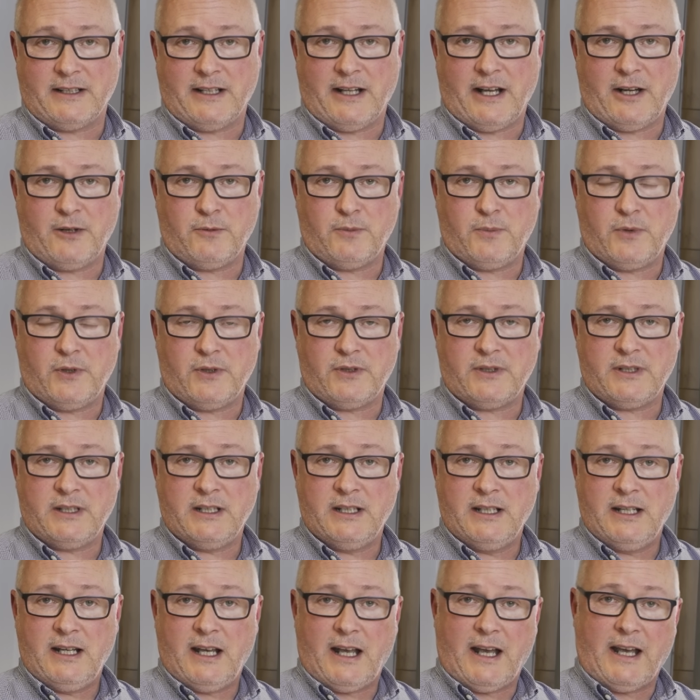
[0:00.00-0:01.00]
an output.
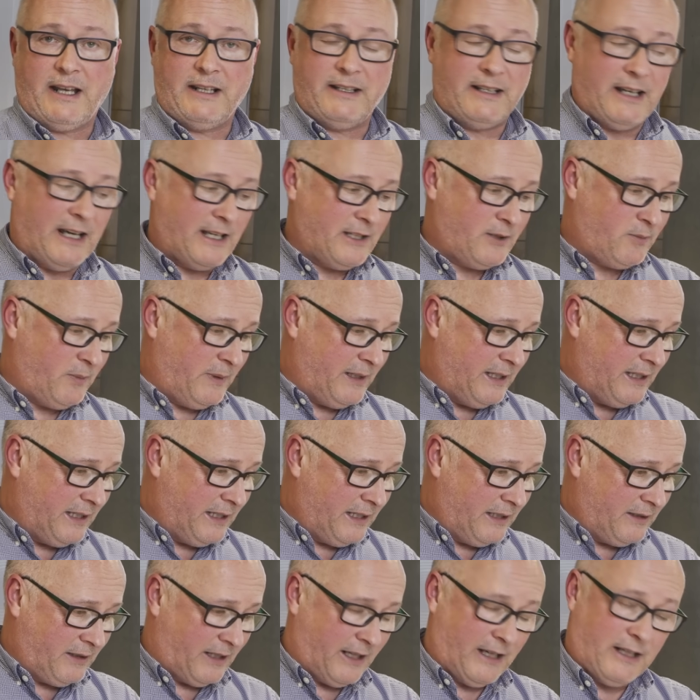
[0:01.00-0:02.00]
And as
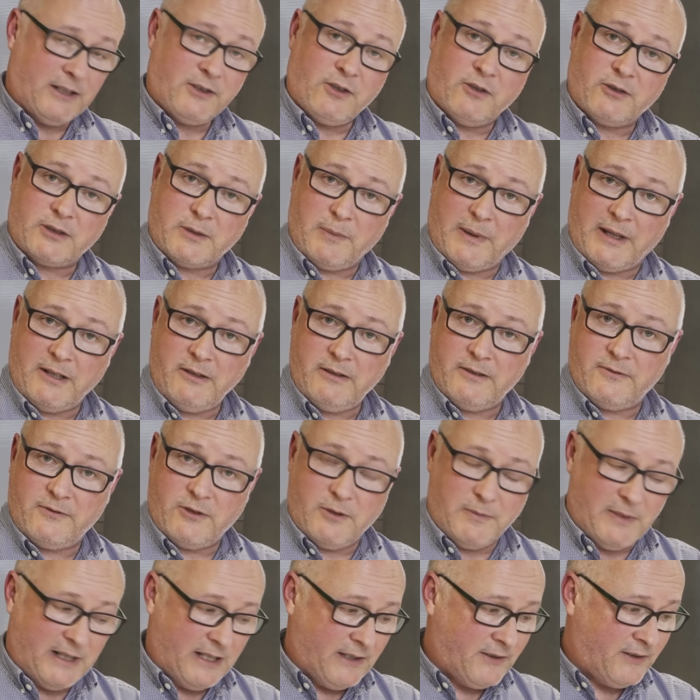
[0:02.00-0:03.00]
we talked about a
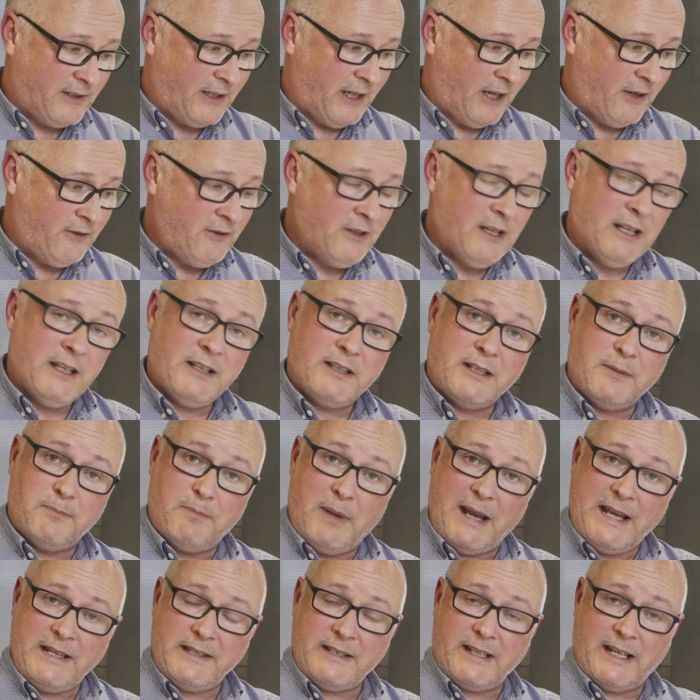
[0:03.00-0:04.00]
few minutes ago, the
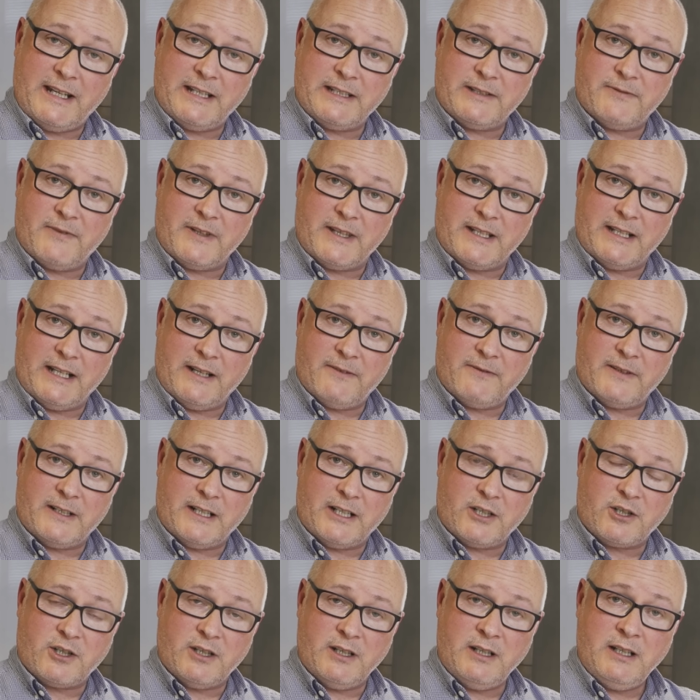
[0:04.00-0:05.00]
base case for the
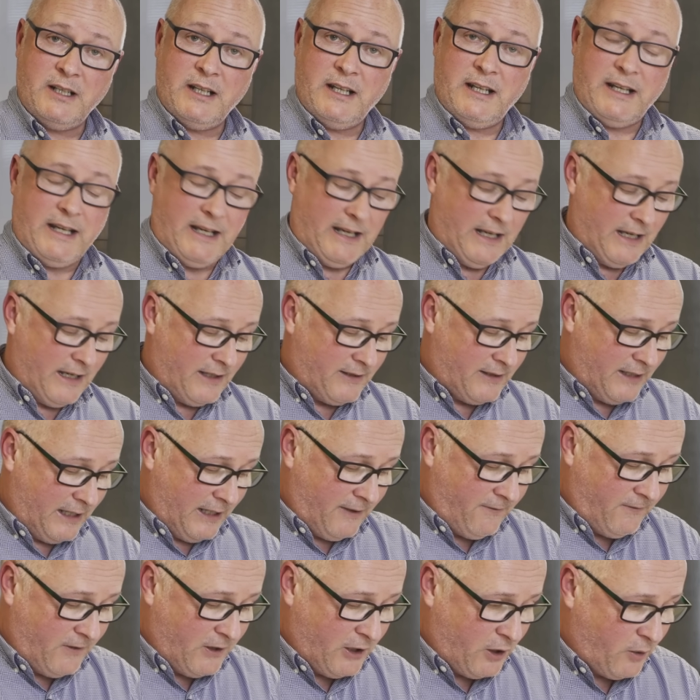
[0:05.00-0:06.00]
definition is
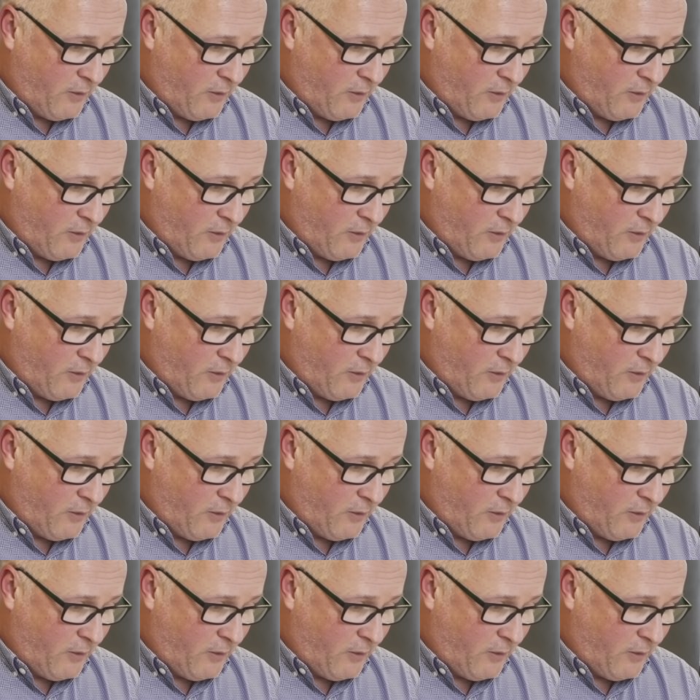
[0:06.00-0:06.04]
if you